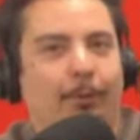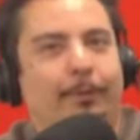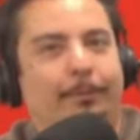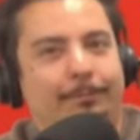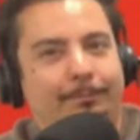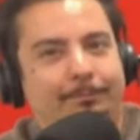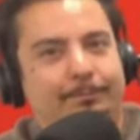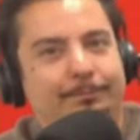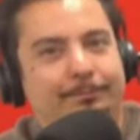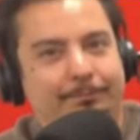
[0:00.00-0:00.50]

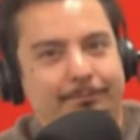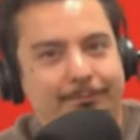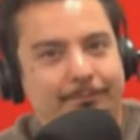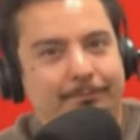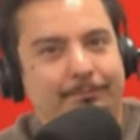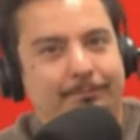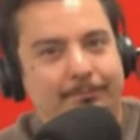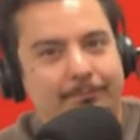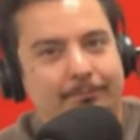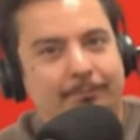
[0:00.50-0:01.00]

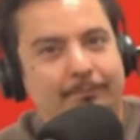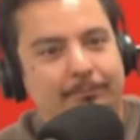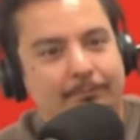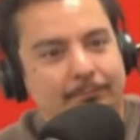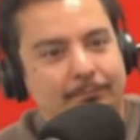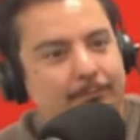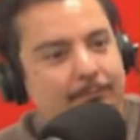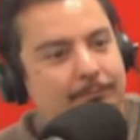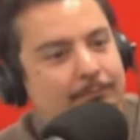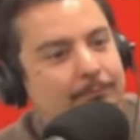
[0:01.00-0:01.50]

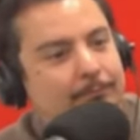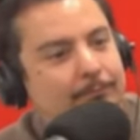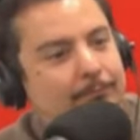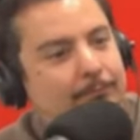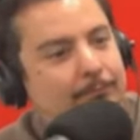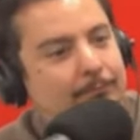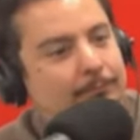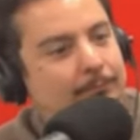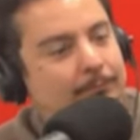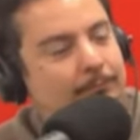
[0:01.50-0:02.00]

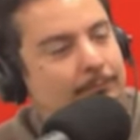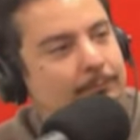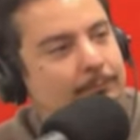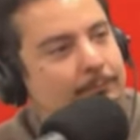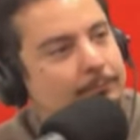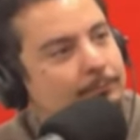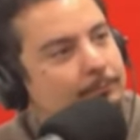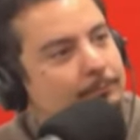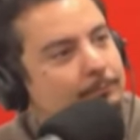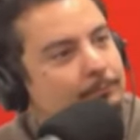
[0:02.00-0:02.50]

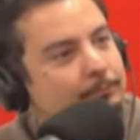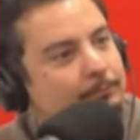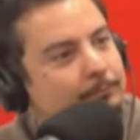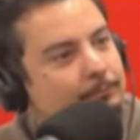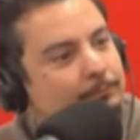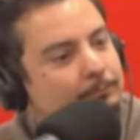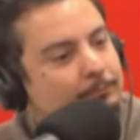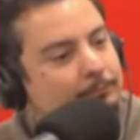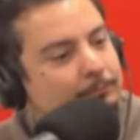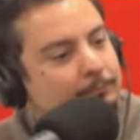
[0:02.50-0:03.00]

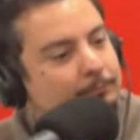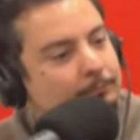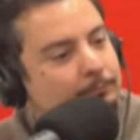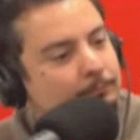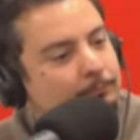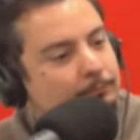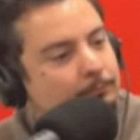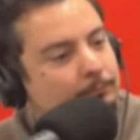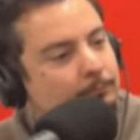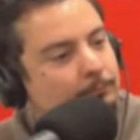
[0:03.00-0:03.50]

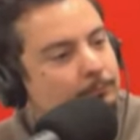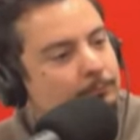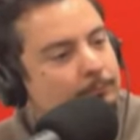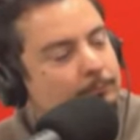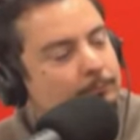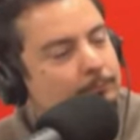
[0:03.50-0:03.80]
No words are spoken by the person on screen.